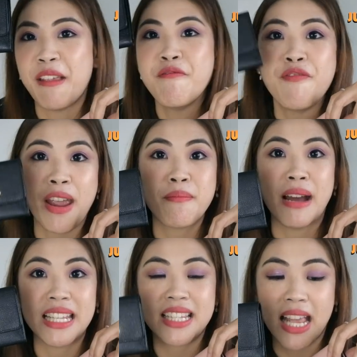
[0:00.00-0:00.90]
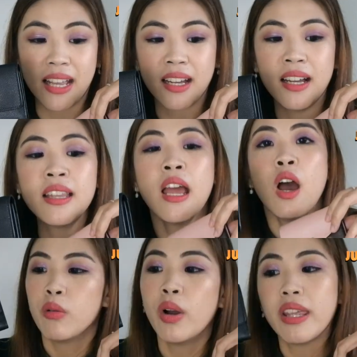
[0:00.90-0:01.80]
in fact my second
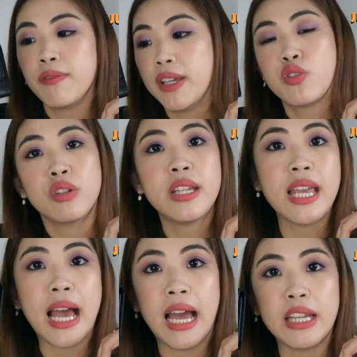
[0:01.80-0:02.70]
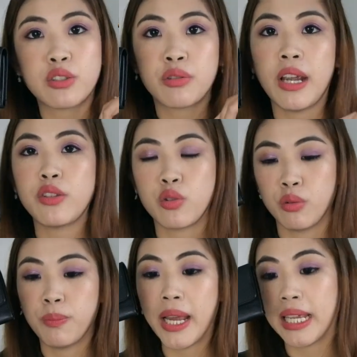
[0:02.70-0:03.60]
what eventually I tried
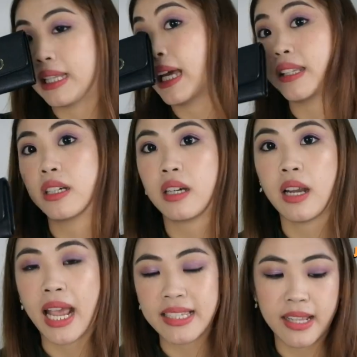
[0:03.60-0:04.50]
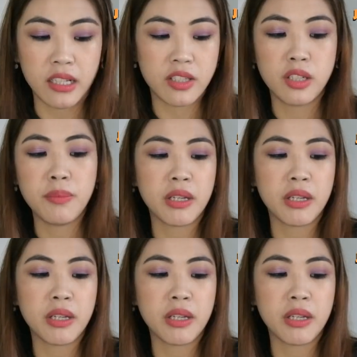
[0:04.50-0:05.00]
to buy another SLG